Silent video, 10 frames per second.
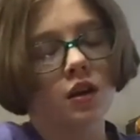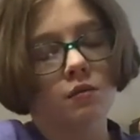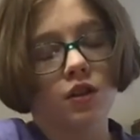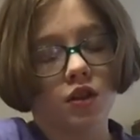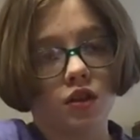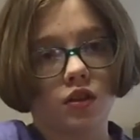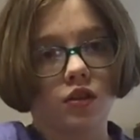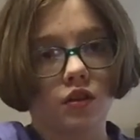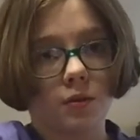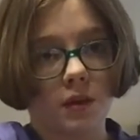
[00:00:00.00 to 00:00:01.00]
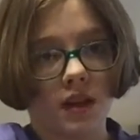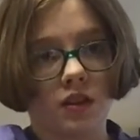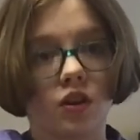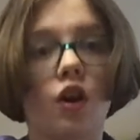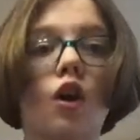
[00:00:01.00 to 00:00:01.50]
push your
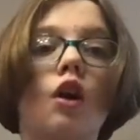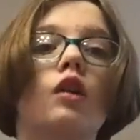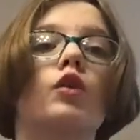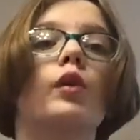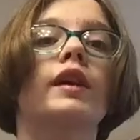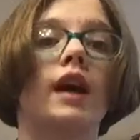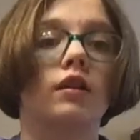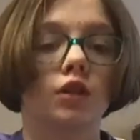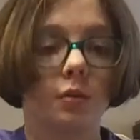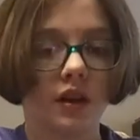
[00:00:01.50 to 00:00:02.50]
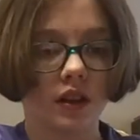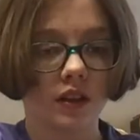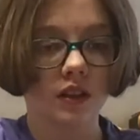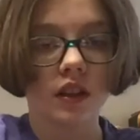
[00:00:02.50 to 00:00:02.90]
bands all the way down your pegs.